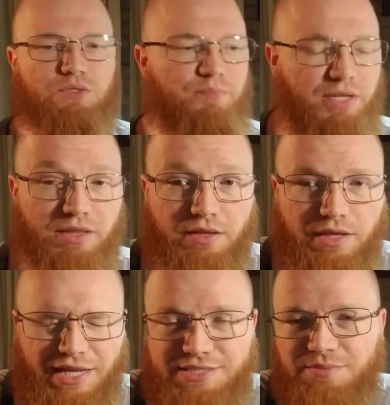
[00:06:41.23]
But
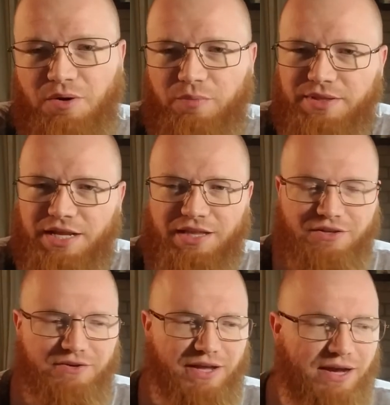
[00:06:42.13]
it is a moment that I
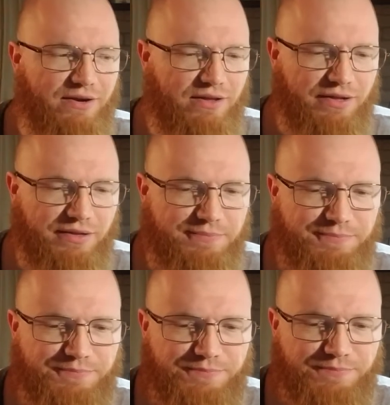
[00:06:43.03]
learn how to,
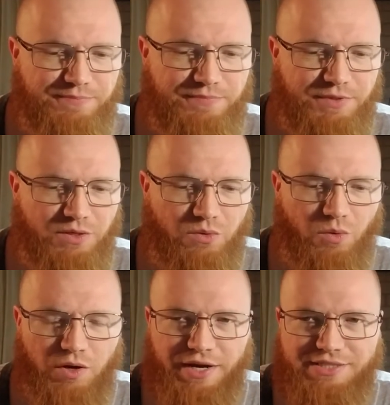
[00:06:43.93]
you know,
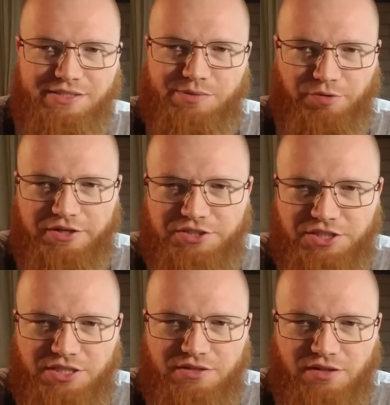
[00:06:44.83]
organize a
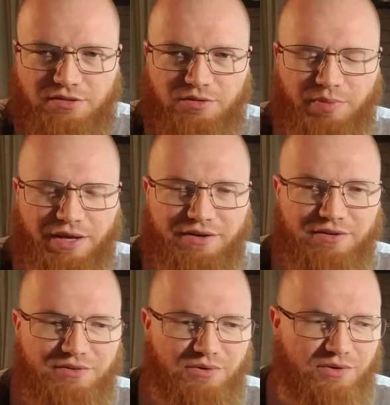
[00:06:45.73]
spreadsheet a little
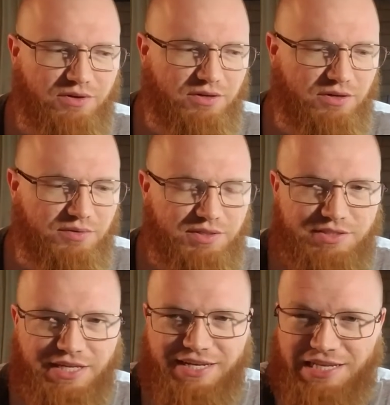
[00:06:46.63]
better or
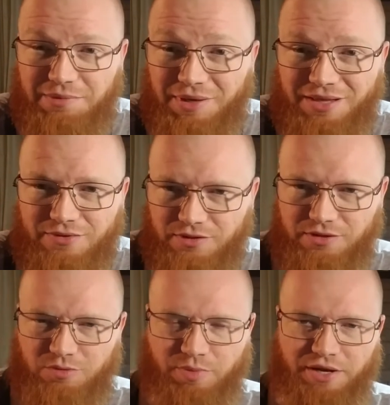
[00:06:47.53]
send an email a
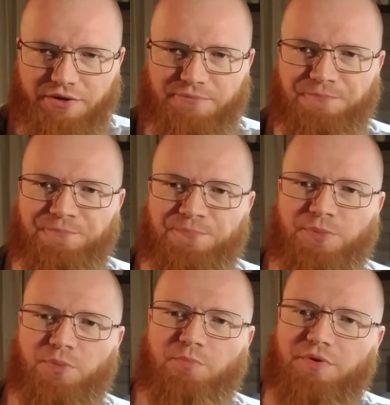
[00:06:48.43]
little better.
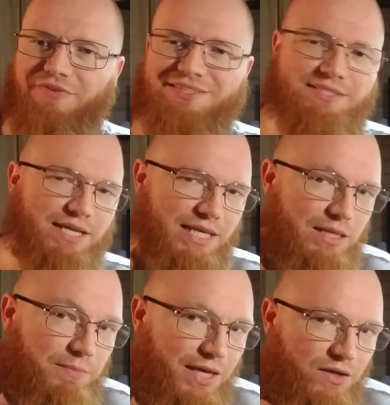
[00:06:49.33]
But if I send
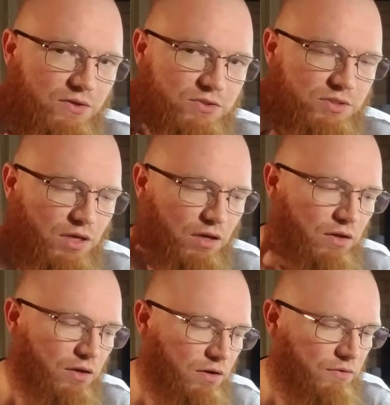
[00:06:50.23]
emails
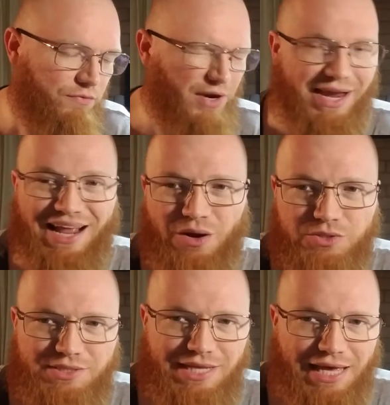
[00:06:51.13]
for 8
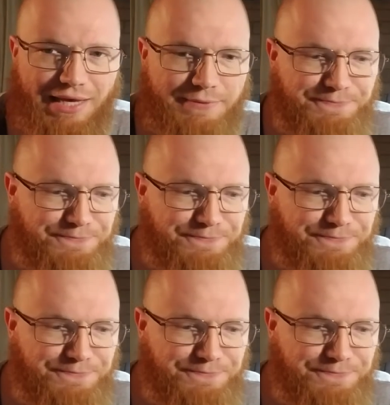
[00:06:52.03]
hours a day,